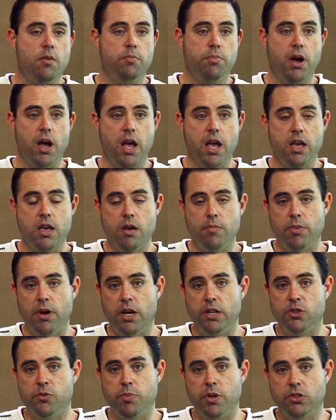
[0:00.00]

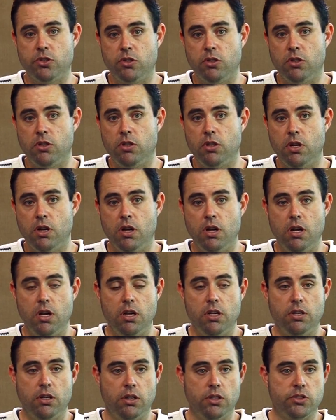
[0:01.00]
by special
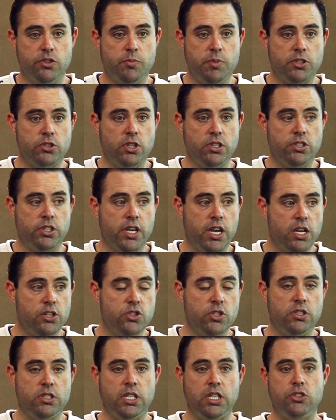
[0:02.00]

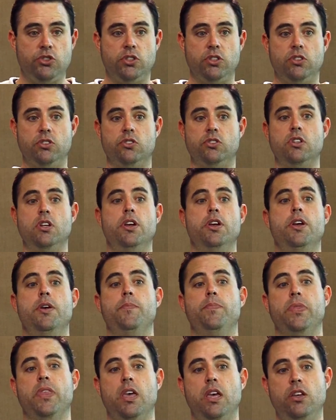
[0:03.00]
education teachers
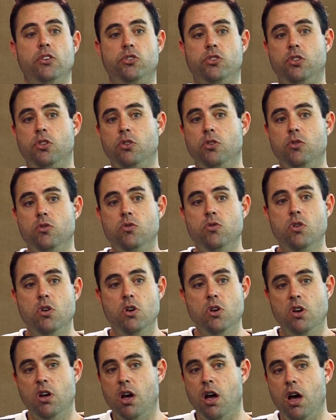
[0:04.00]
is to
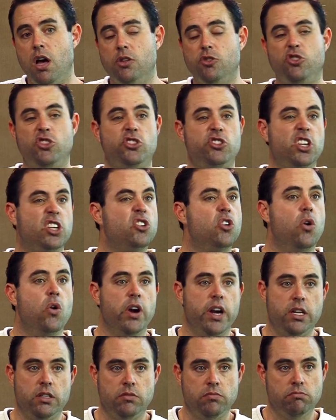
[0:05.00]
just ignore
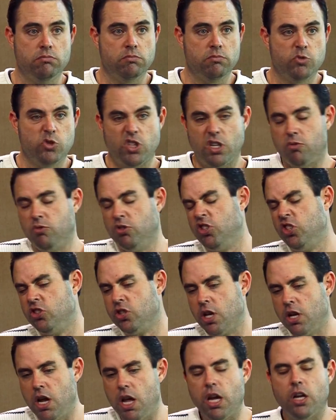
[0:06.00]
it. It's like, we're just
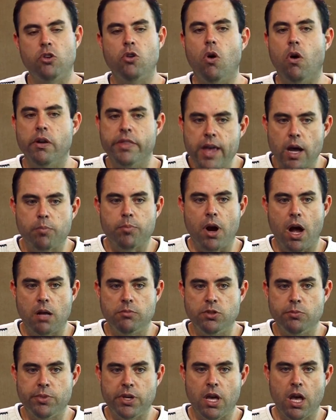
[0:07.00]
going to ignore that
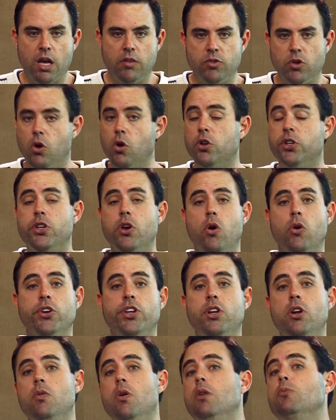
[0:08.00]
problem behavior. Or
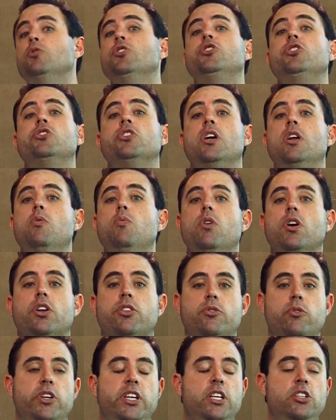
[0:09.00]
you know what, we're just going to work
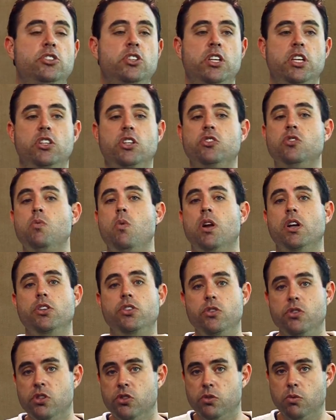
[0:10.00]
through it. He doesn't want to
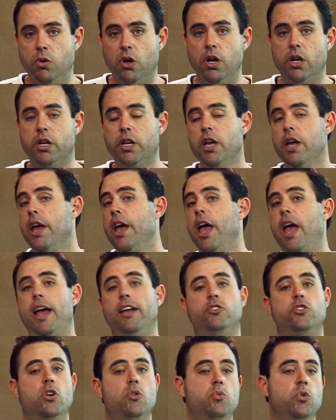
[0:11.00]
do this work,
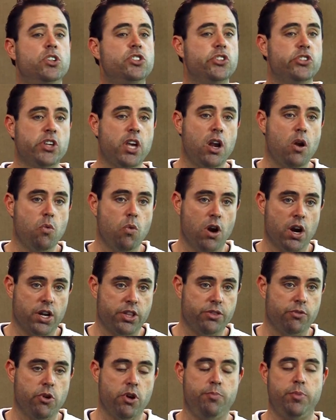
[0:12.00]
and so we're just going to work
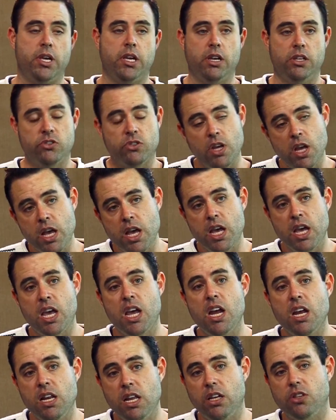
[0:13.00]
through it because
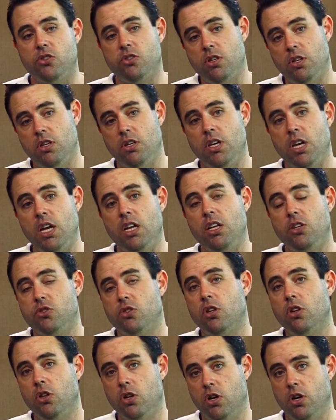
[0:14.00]
he needs
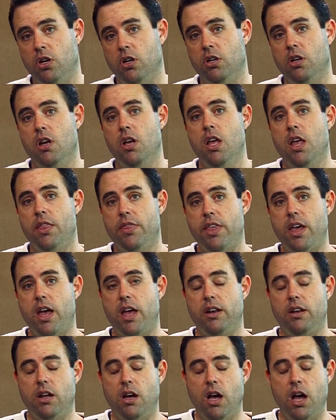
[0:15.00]
to learn
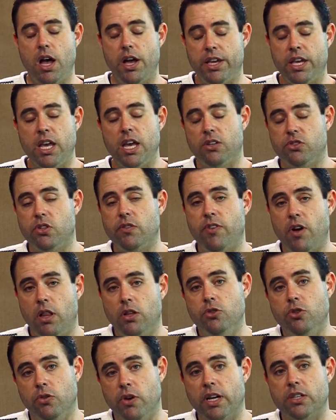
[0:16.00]
that he has to
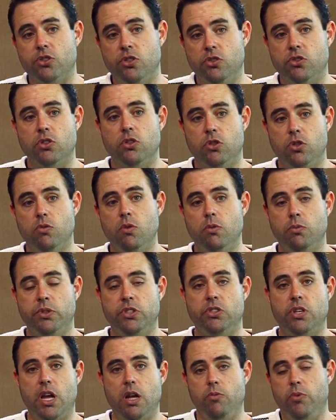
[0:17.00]
follow directions and do what we
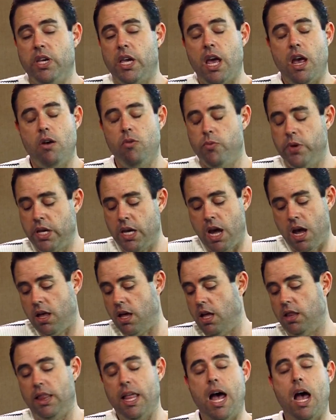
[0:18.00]
say. And we can't
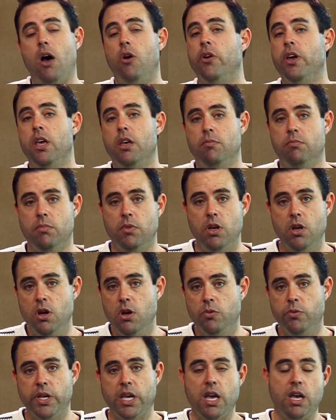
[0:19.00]
allow him
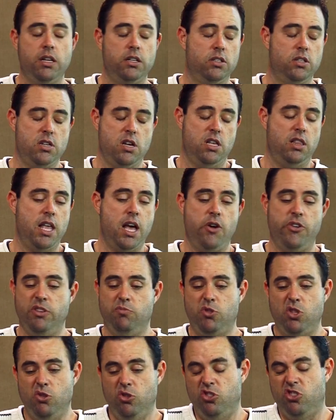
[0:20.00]

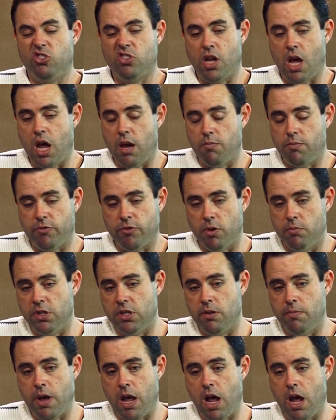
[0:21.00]
to escape from a
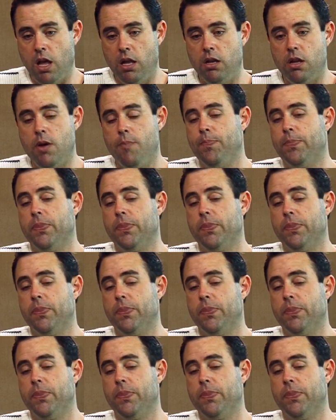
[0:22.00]
demand